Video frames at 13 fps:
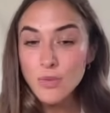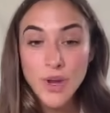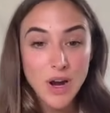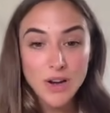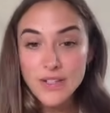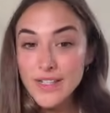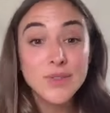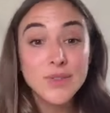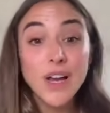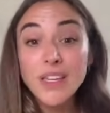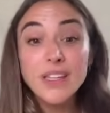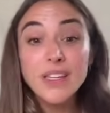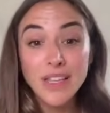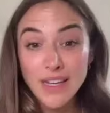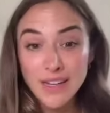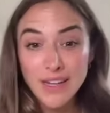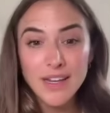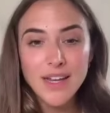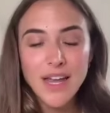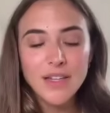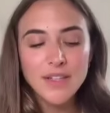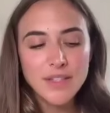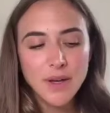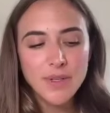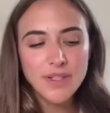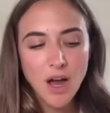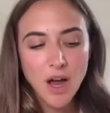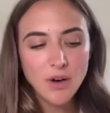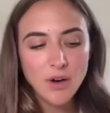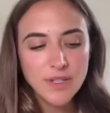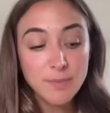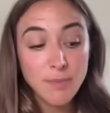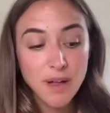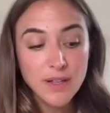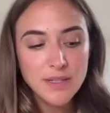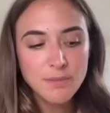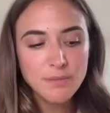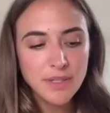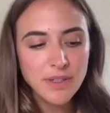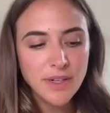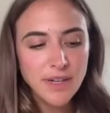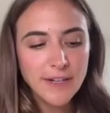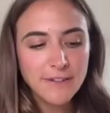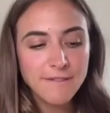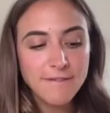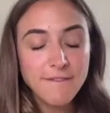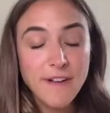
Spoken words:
we are dysregulated, and so it's our responsibility to